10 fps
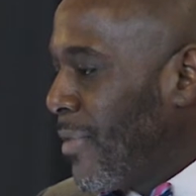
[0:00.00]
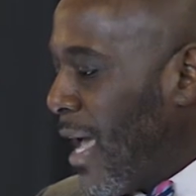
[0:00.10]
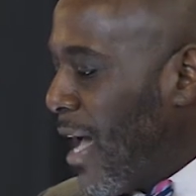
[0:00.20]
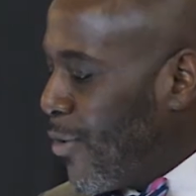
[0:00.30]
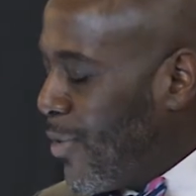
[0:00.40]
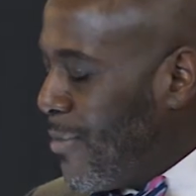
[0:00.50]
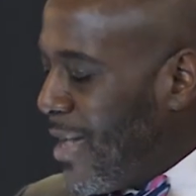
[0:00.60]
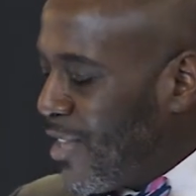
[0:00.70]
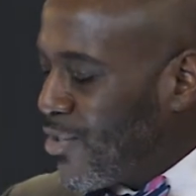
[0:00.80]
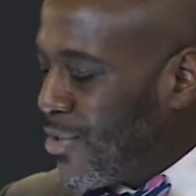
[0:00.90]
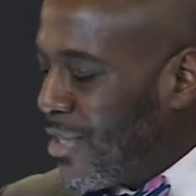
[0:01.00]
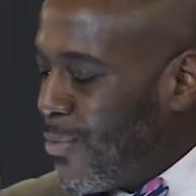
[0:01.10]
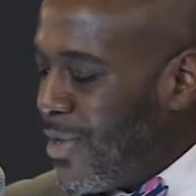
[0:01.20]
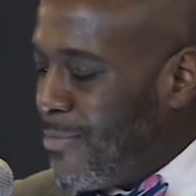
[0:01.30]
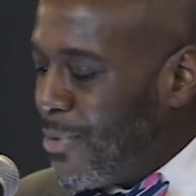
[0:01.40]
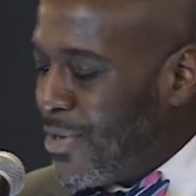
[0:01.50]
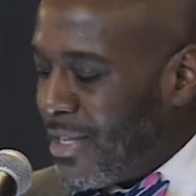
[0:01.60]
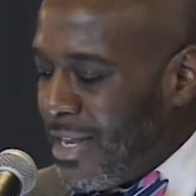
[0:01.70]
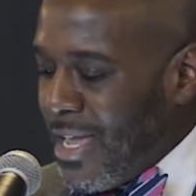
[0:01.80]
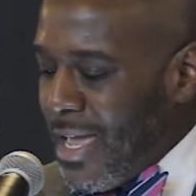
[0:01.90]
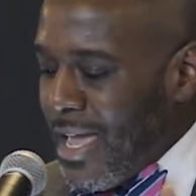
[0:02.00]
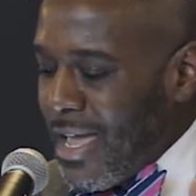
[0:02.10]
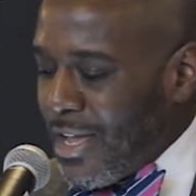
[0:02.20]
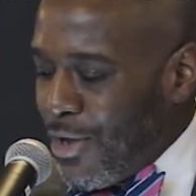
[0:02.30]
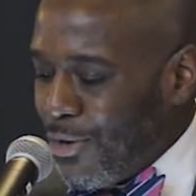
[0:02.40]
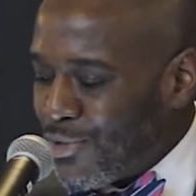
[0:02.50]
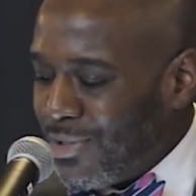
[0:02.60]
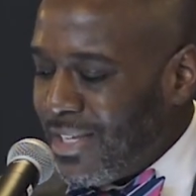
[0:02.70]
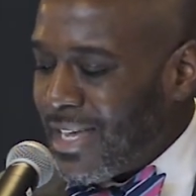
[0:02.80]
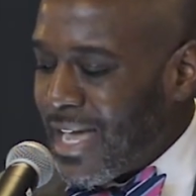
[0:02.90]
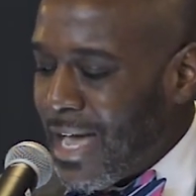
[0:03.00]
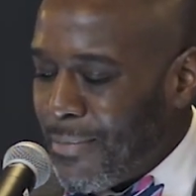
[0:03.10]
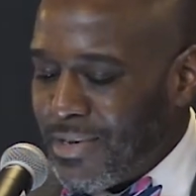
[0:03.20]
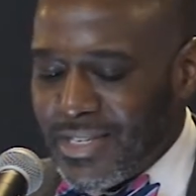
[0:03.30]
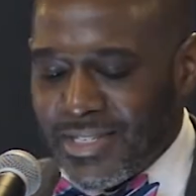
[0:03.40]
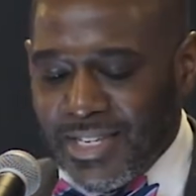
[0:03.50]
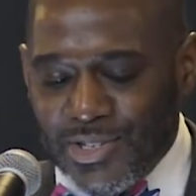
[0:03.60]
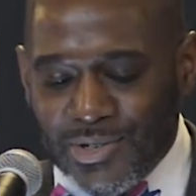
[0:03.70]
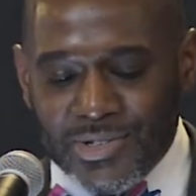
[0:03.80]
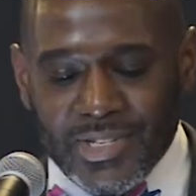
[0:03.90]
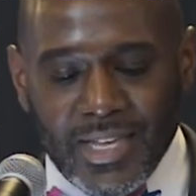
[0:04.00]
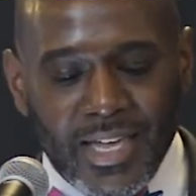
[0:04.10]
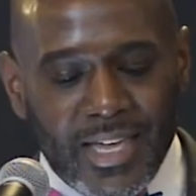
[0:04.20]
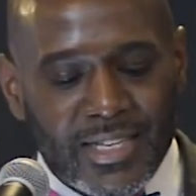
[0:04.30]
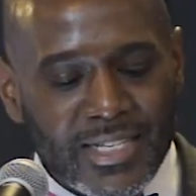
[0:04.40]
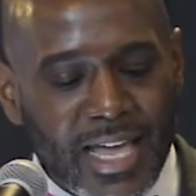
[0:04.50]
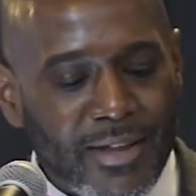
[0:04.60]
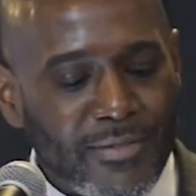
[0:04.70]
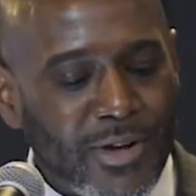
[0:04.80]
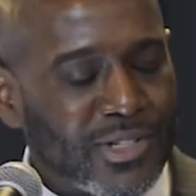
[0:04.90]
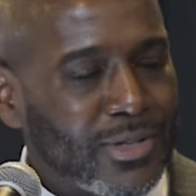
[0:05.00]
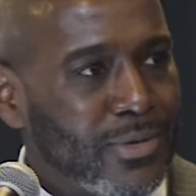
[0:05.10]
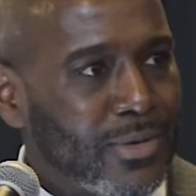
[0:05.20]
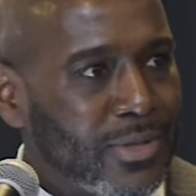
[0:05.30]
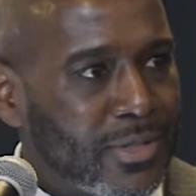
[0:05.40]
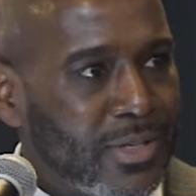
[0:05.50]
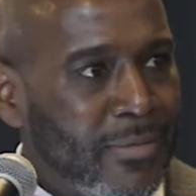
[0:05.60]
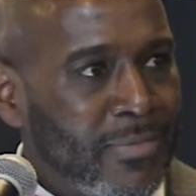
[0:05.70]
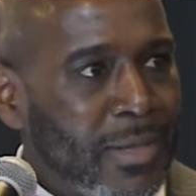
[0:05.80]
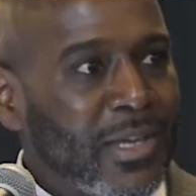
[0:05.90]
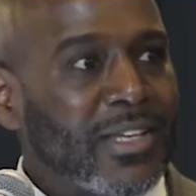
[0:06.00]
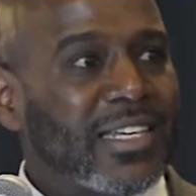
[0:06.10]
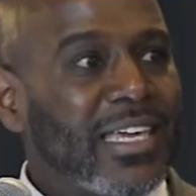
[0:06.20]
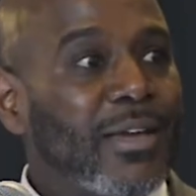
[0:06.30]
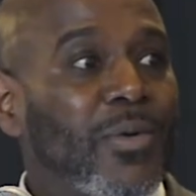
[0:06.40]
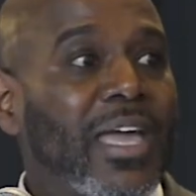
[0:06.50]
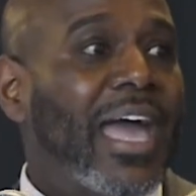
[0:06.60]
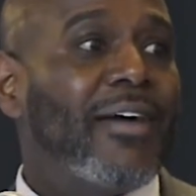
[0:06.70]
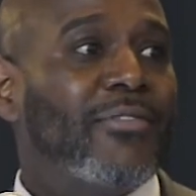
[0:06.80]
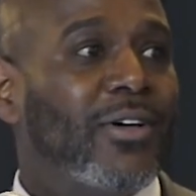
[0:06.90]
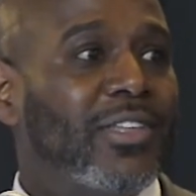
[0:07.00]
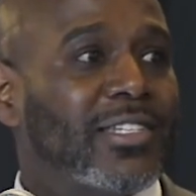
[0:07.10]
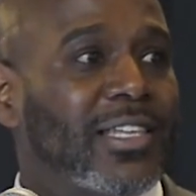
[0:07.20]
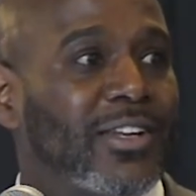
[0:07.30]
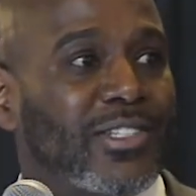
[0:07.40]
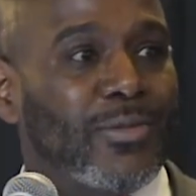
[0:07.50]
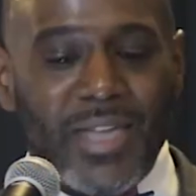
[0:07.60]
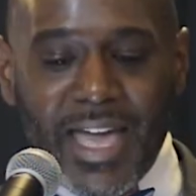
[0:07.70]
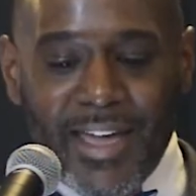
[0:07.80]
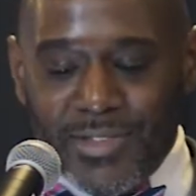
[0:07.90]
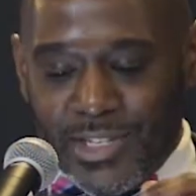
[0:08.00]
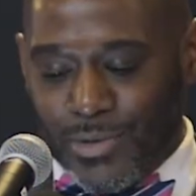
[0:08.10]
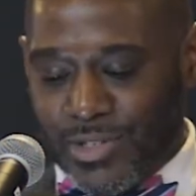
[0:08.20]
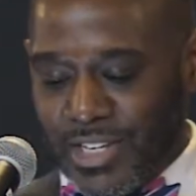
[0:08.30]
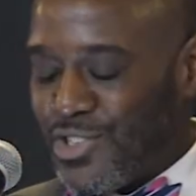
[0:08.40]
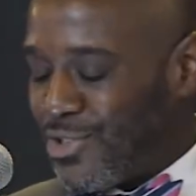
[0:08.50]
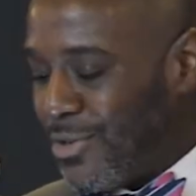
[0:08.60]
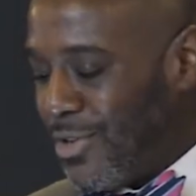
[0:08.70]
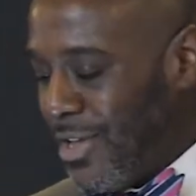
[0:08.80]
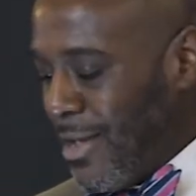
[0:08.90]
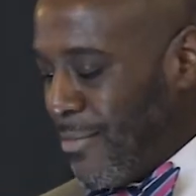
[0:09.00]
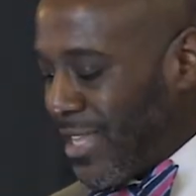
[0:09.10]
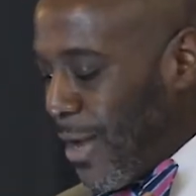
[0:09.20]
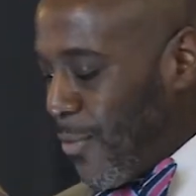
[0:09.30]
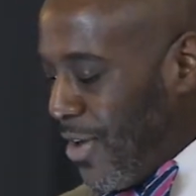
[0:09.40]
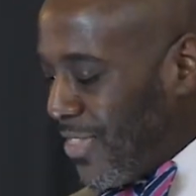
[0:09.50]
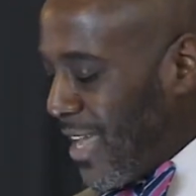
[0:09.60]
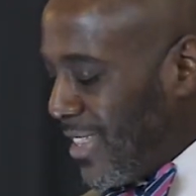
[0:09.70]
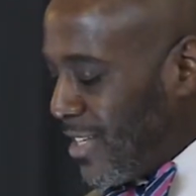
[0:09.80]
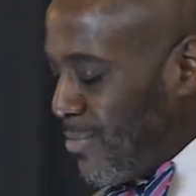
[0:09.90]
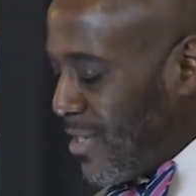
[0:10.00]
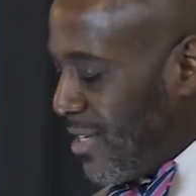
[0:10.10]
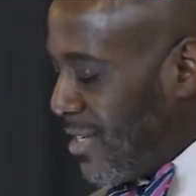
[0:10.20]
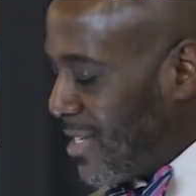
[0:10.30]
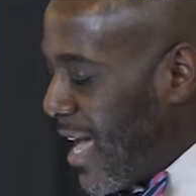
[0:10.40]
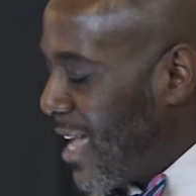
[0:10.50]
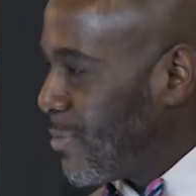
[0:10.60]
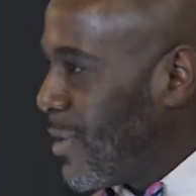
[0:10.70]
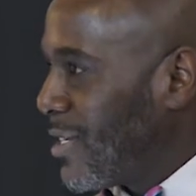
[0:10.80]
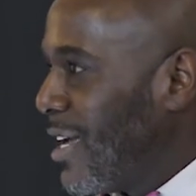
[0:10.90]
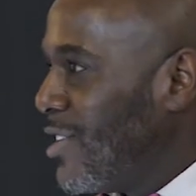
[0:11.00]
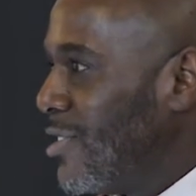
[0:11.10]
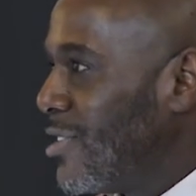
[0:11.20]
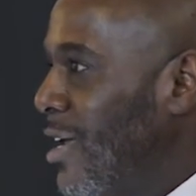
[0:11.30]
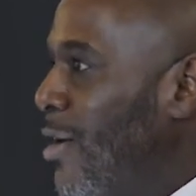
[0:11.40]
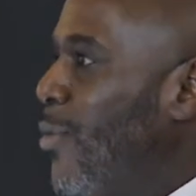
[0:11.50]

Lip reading: How do we make sure that we put culturally competent teachers inside of our schools? Because again, we have all these letters and we have this credential, but that one thing that's missing is high expectations.